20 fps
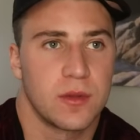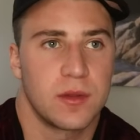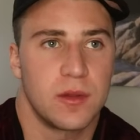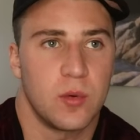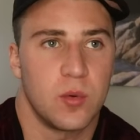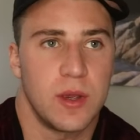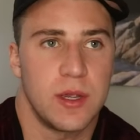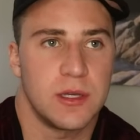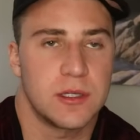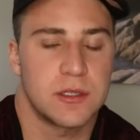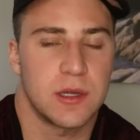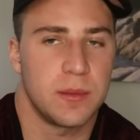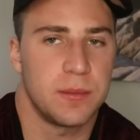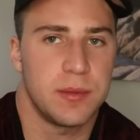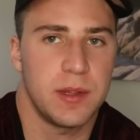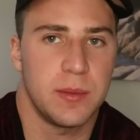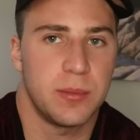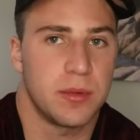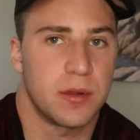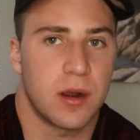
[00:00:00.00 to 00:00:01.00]
the way some
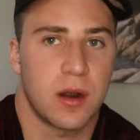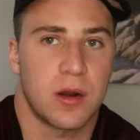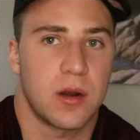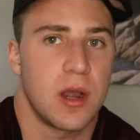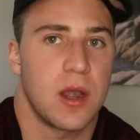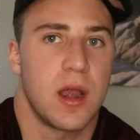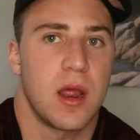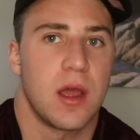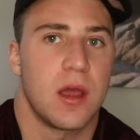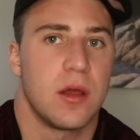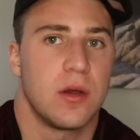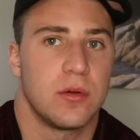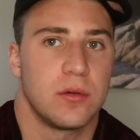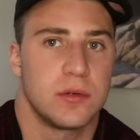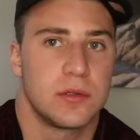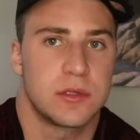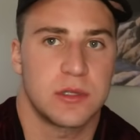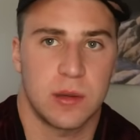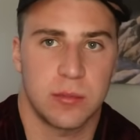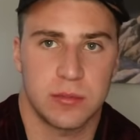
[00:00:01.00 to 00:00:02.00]
people are right now.
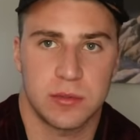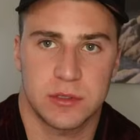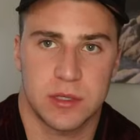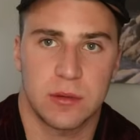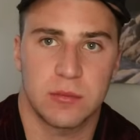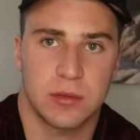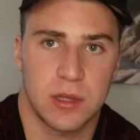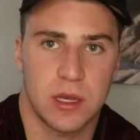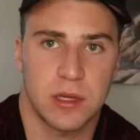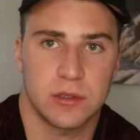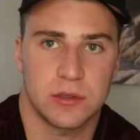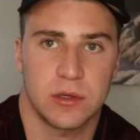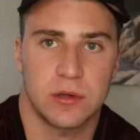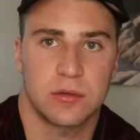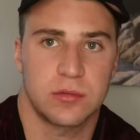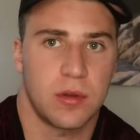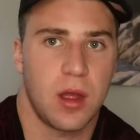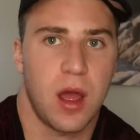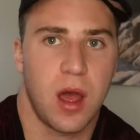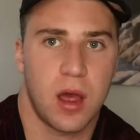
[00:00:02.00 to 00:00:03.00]
Some things
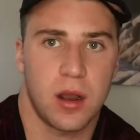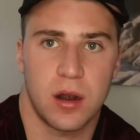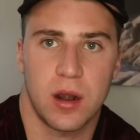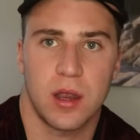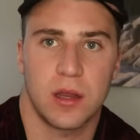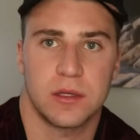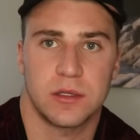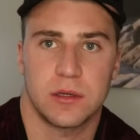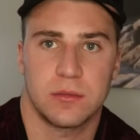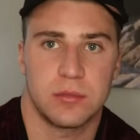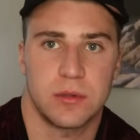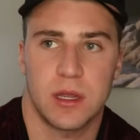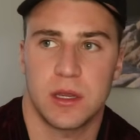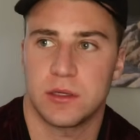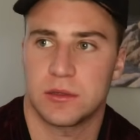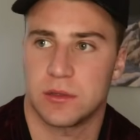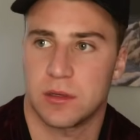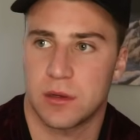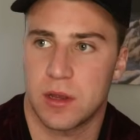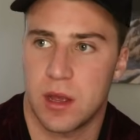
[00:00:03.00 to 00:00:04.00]
look all right. Some
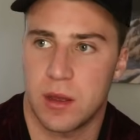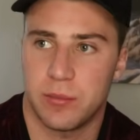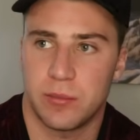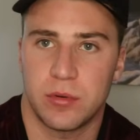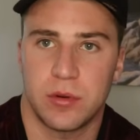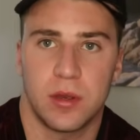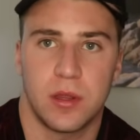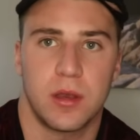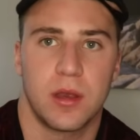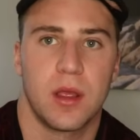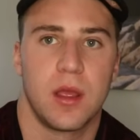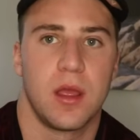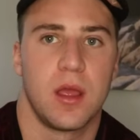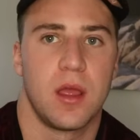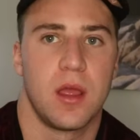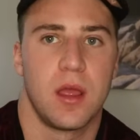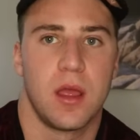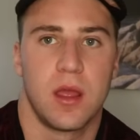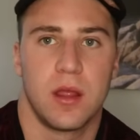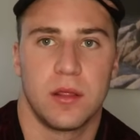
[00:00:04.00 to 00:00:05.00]
things look on point.
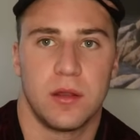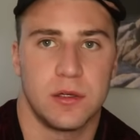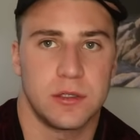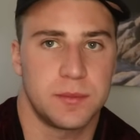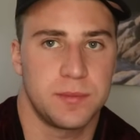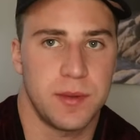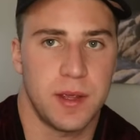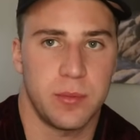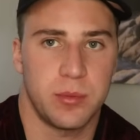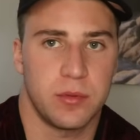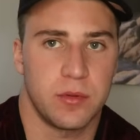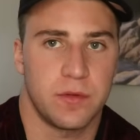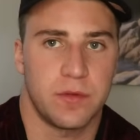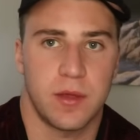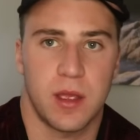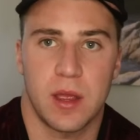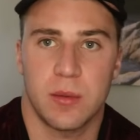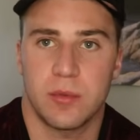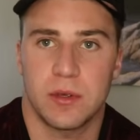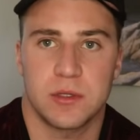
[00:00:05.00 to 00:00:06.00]
There's people with
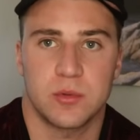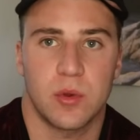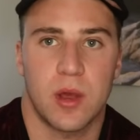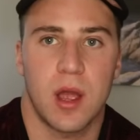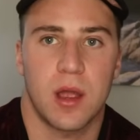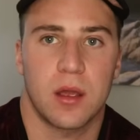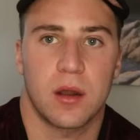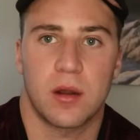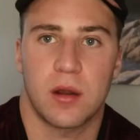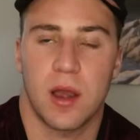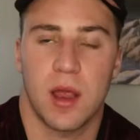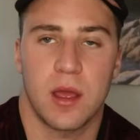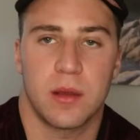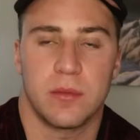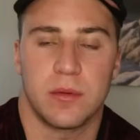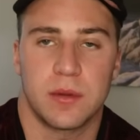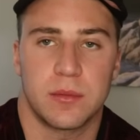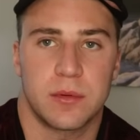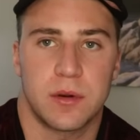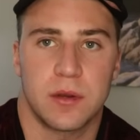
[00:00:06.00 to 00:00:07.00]
families walking
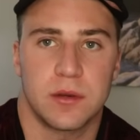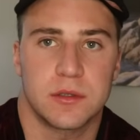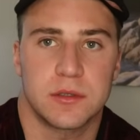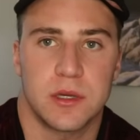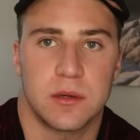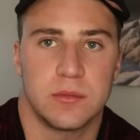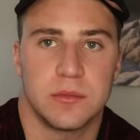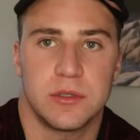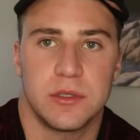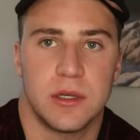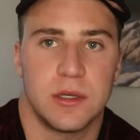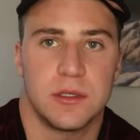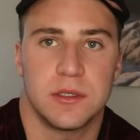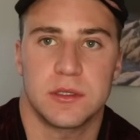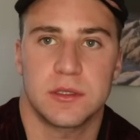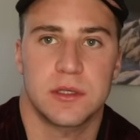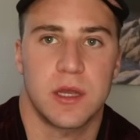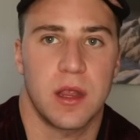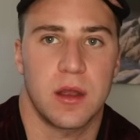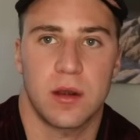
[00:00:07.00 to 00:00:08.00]
around, but bro, some shit
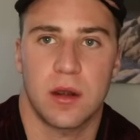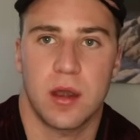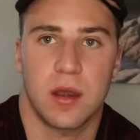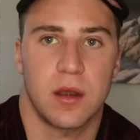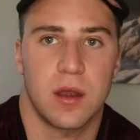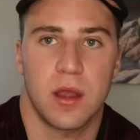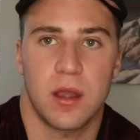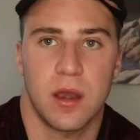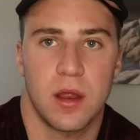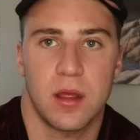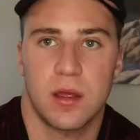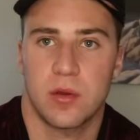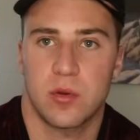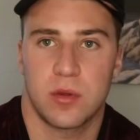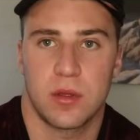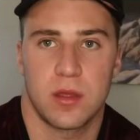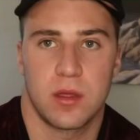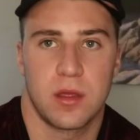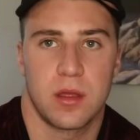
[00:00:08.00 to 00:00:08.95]
just ain't right now.